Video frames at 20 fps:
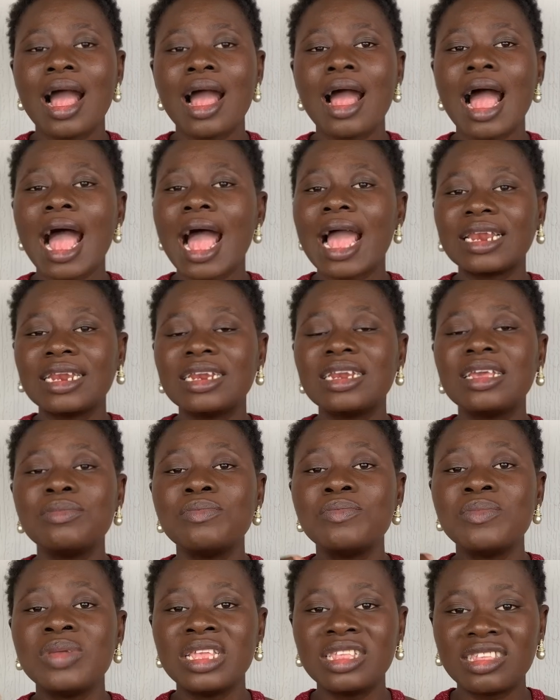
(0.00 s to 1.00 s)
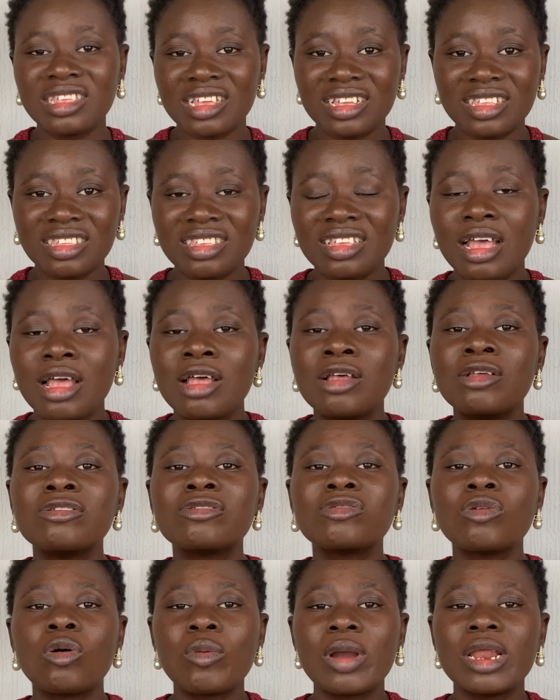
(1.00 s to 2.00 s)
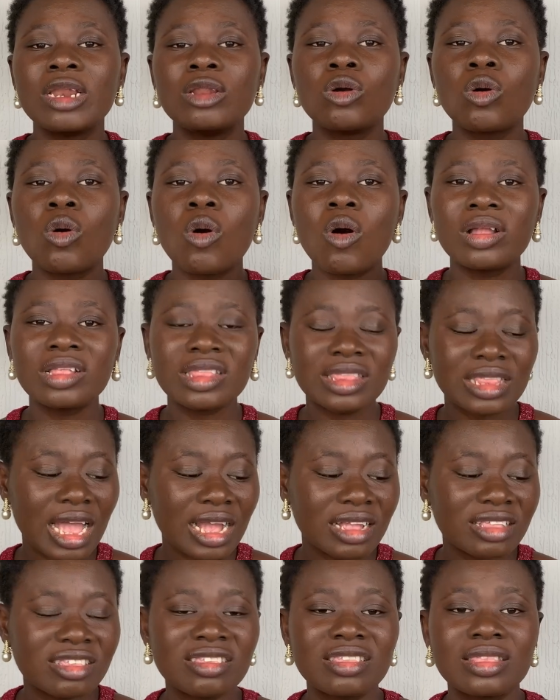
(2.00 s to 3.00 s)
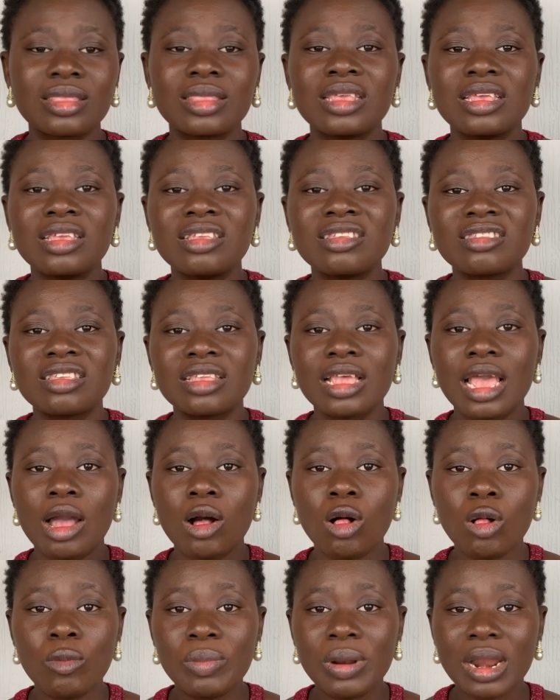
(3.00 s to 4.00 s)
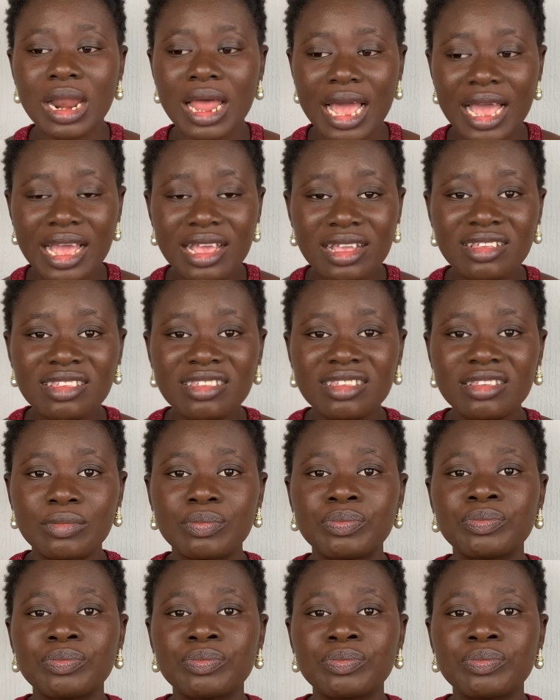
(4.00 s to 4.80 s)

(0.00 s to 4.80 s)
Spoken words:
I didn't meet it. So when you contact these helplines,